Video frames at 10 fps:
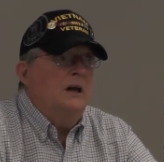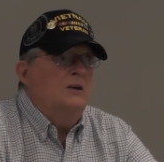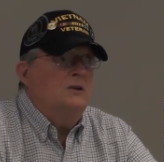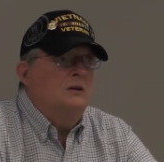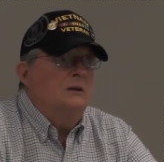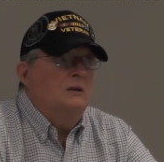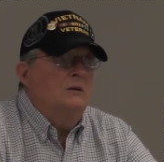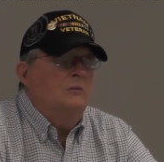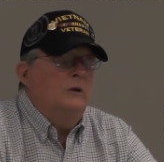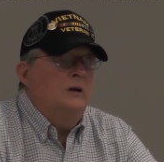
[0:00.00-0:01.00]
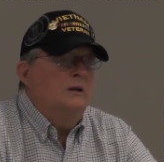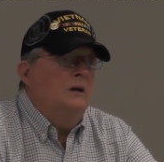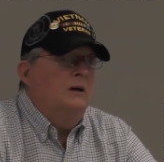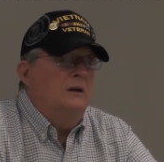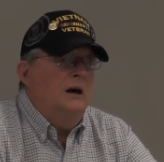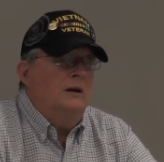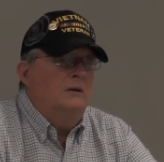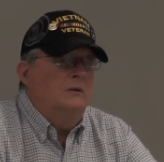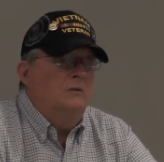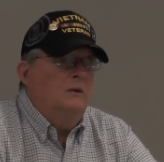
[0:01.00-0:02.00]
Occasionally there'd be a
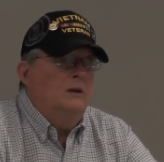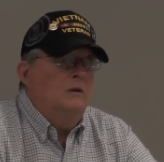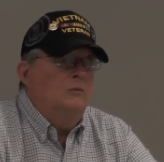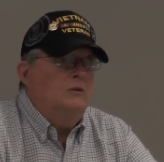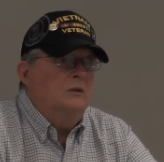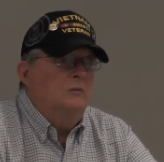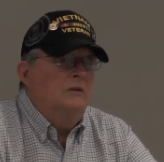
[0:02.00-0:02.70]
doctor with the embassy,